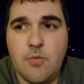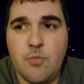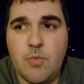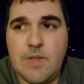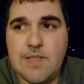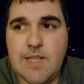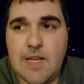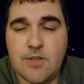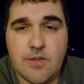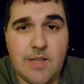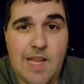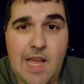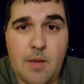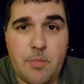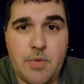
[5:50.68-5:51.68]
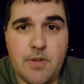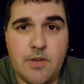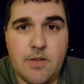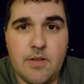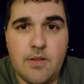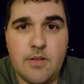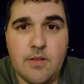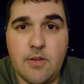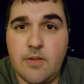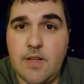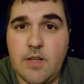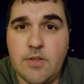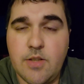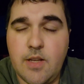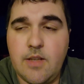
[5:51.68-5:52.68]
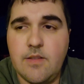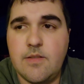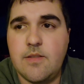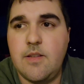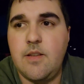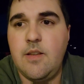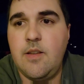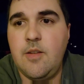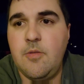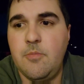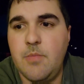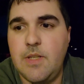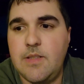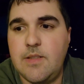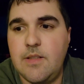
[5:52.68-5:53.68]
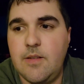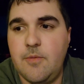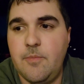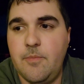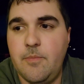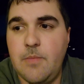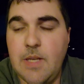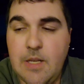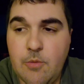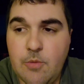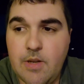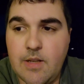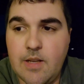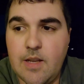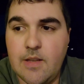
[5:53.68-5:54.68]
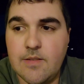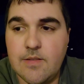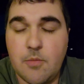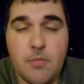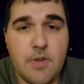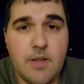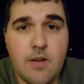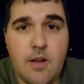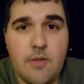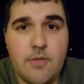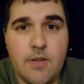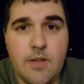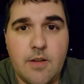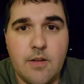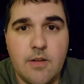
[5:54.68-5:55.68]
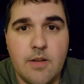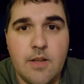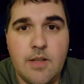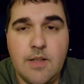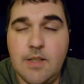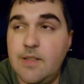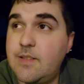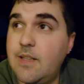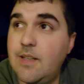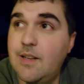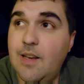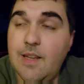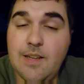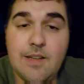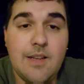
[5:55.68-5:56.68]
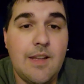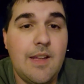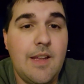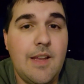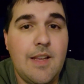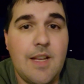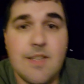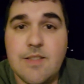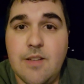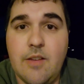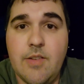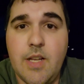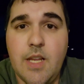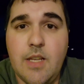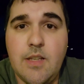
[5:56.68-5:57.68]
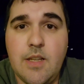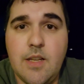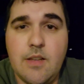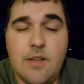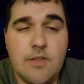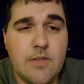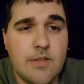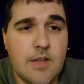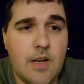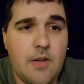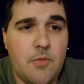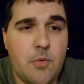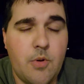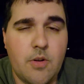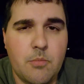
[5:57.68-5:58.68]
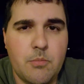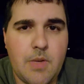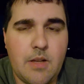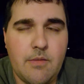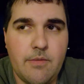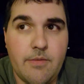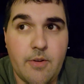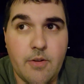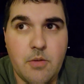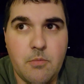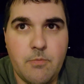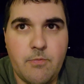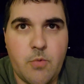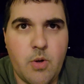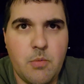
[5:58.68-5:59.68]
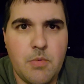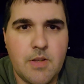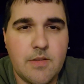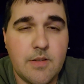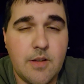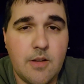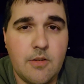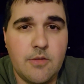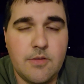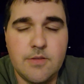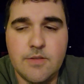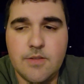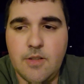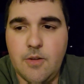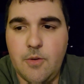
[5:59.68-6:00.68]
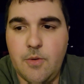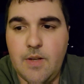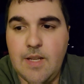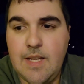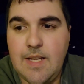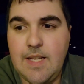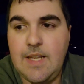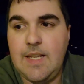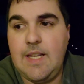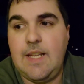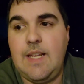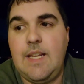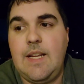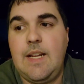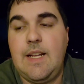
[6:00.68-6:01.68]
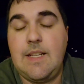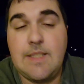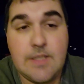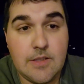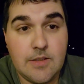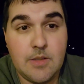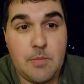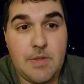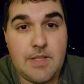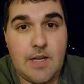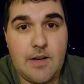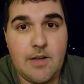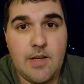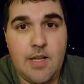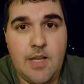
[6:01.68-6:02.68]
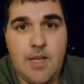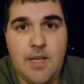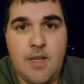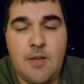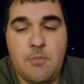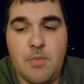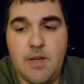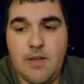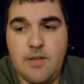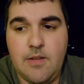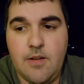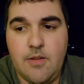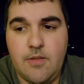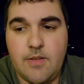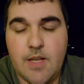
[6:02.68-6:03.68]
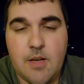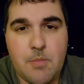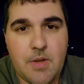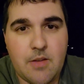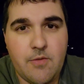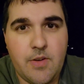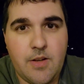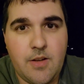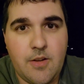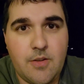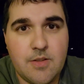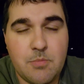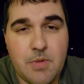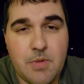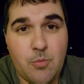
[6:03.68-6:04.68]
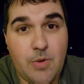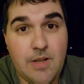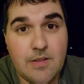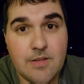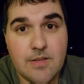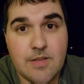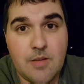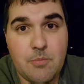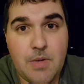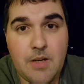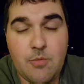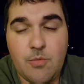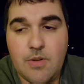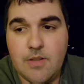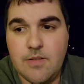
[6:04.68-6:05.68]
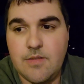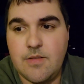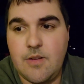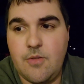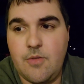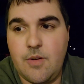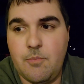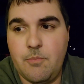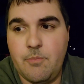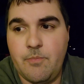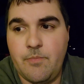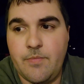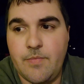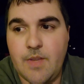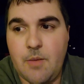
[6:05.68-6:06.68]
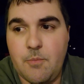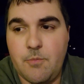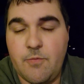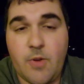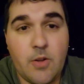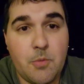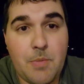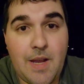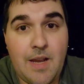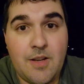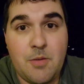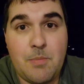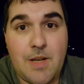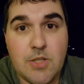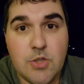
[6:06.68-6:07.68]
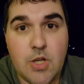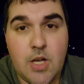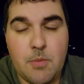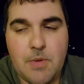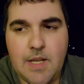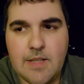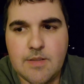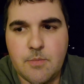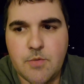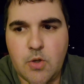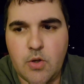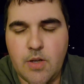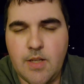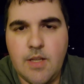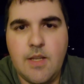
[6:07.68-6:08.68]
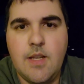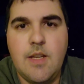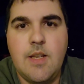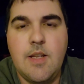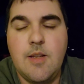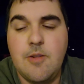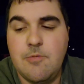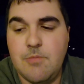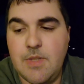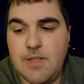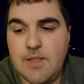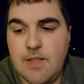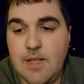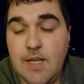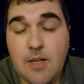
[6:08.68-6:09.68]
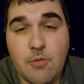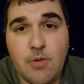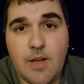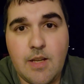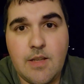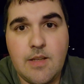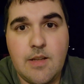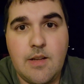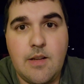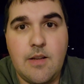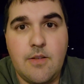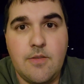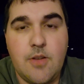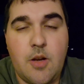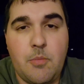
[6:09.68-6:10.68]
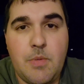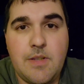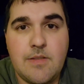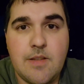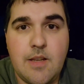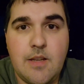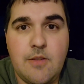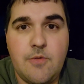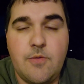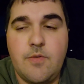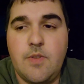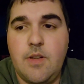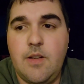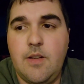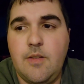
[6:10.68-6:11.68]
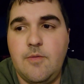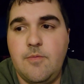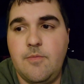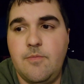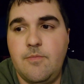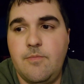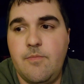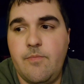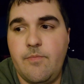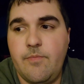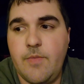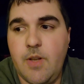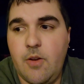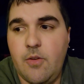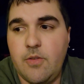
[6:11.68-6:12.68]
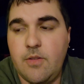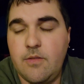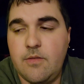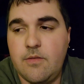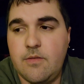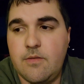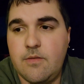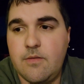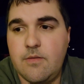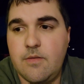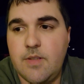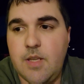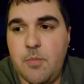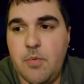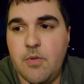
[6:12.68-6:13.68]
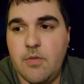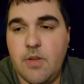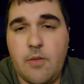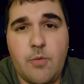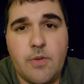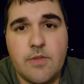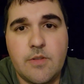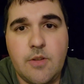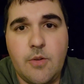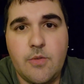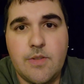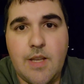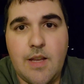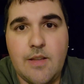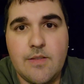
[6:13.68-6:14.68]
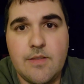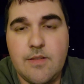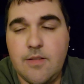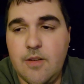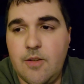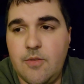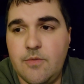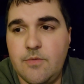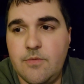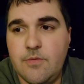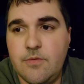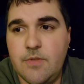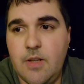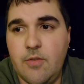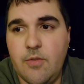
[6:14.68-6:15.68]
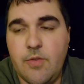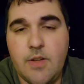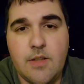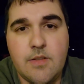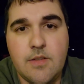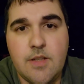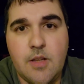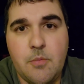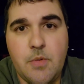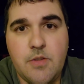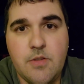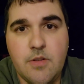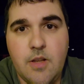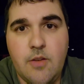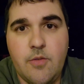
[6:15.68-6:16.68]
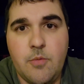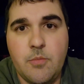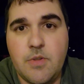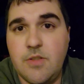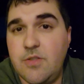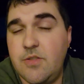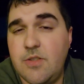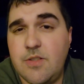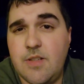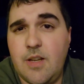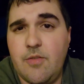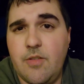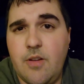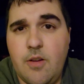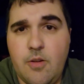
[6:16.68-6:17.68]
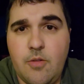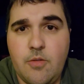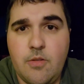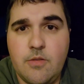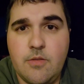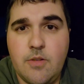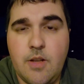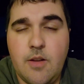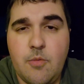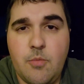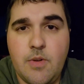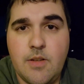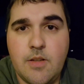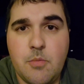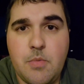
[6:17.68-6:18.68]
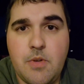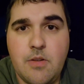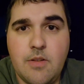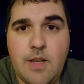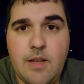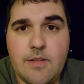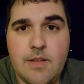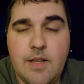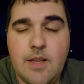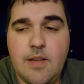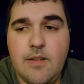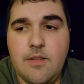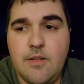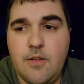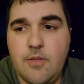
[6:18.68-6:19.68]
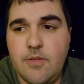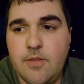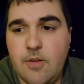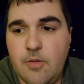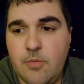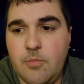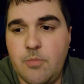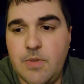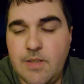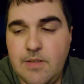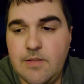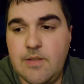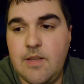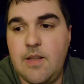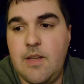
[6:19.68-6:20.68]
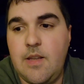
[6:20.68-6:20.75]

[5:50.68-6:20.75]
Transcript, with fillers: what actually happened during that chase. But um, anyway, guys, I'm gonna get off of here. It's getting late. I still haven't ate yet. I just got off work about 30, 40 minutes ago, so still a little bit tired but you know, gotta make a video. It's week since I've made one, so I'm I'm falling behind on my job, guys. I'm sorry, but uh, anyway, uh, y'all be safe. Um, you know, keep your loved ones close, guys. You know, never forget to tell them that you love them because you just never know uh, when it could be your last day. You know, so please